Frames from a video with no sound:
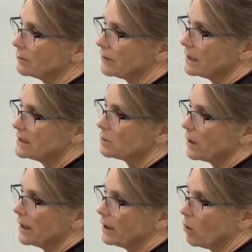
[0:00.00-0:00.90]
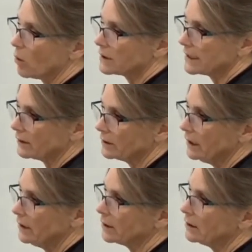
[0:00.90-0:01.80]
this way or down
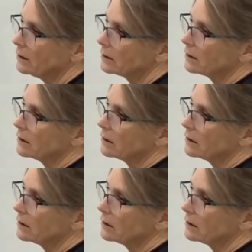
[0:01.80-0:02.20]
here,